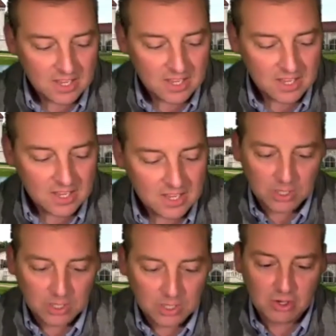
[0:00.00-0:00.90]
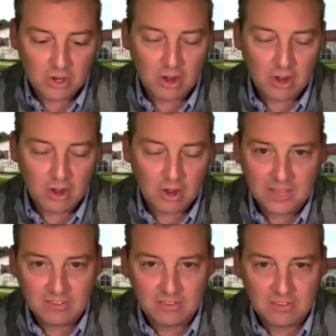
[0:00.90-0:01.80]
As a matter of fact, we used to call it a
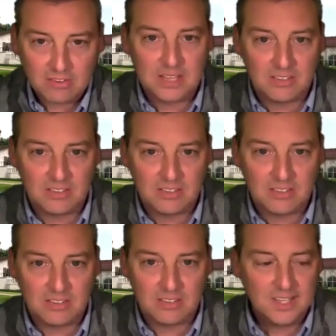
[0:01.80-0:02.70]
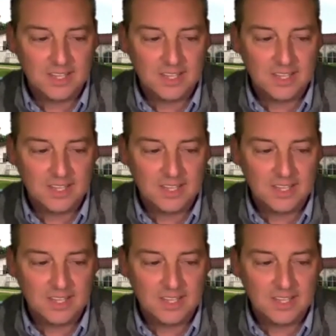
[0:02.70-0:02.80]
place of peace.